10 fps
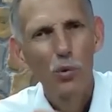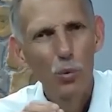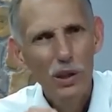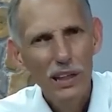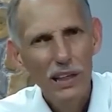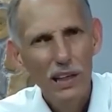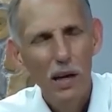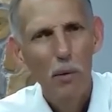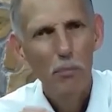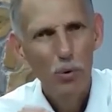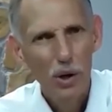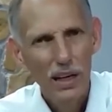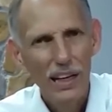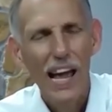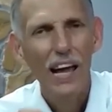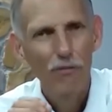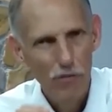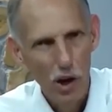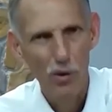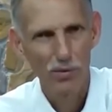Read, pray, and
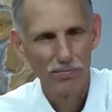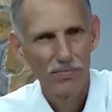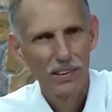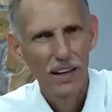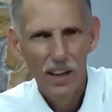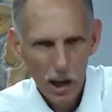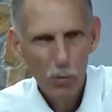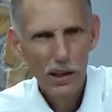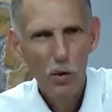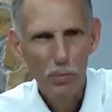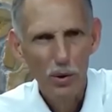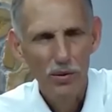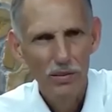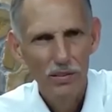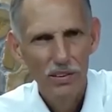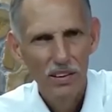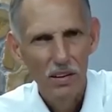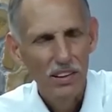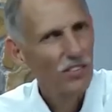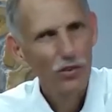follow. God will help you.
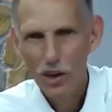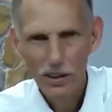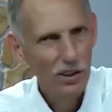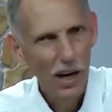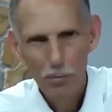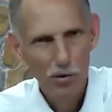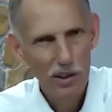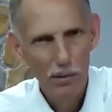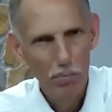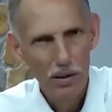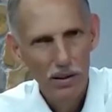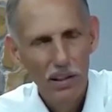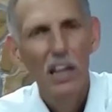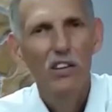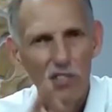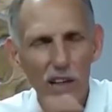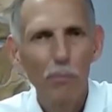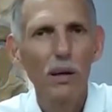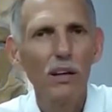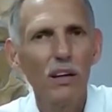This is not the time to sleep.
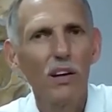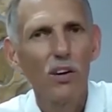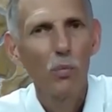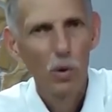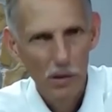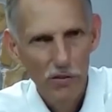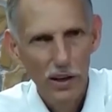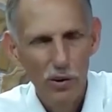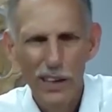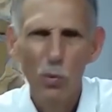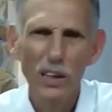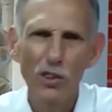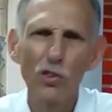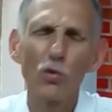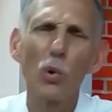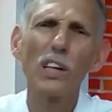Sleeping will be fatal. That's why Jesus